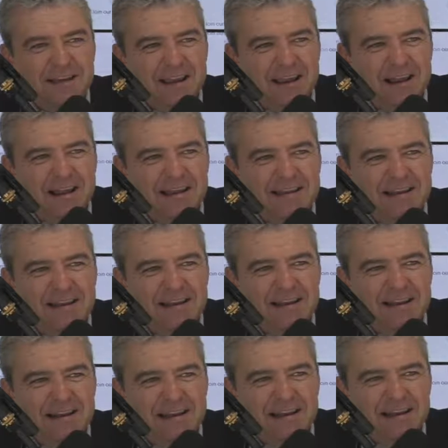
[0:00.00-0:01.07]
and he
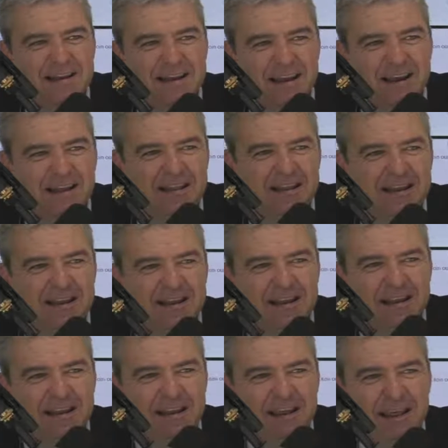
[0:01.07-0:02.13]
did, and then
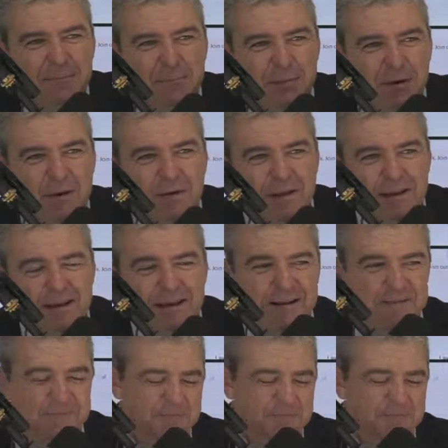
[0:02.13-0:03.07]
he bought in.